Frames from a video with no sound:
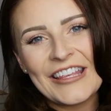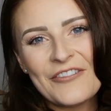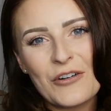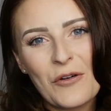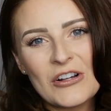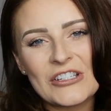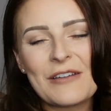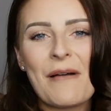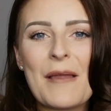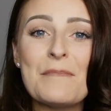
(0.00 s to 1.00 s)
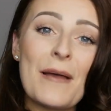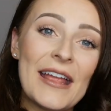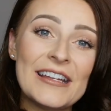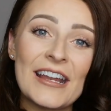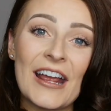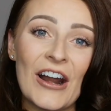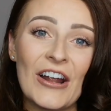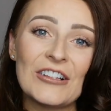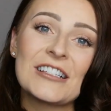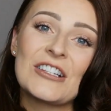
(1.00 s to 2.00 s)
for watching my pin
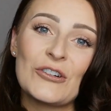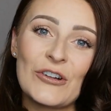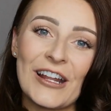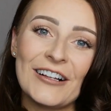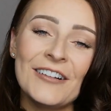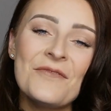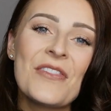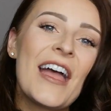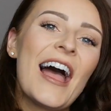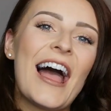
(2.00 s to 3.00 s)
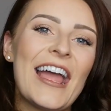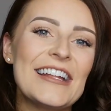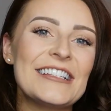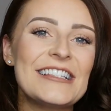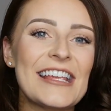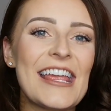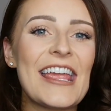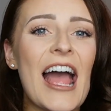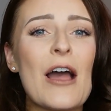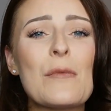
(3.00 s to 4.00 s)
curl tutorial. Today
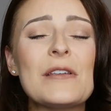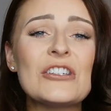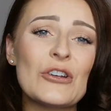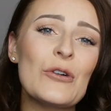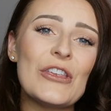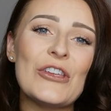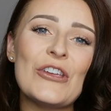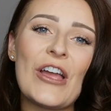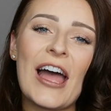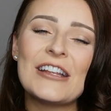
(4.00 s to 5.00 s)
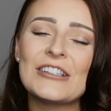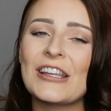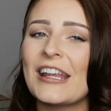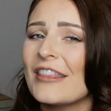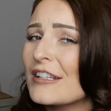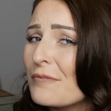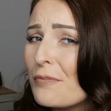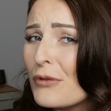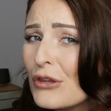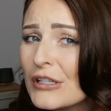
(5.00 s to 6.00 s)
I will be showing you how to create this
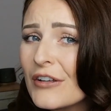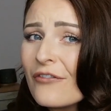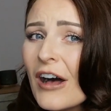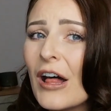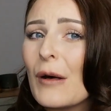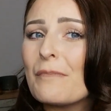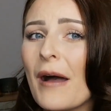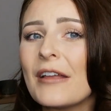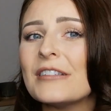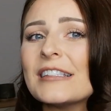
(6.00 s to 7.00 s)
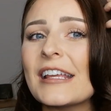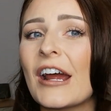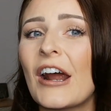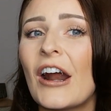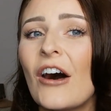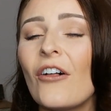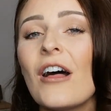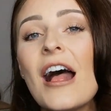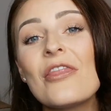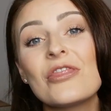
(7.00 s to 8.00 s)
beautiful bouncy curl
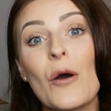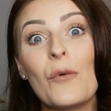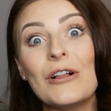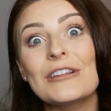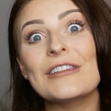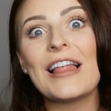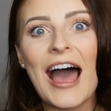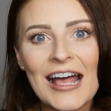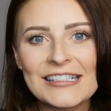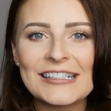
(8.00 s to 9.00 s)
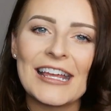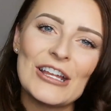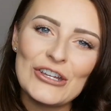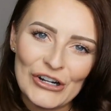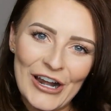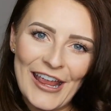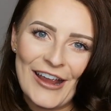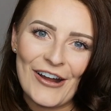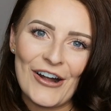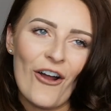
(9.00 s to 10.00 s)
that will last in your
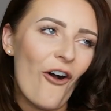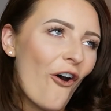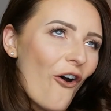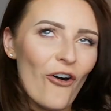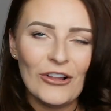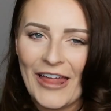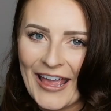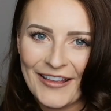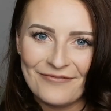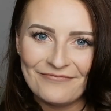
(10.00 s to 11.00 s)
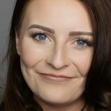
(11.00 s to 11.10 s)
hair all night,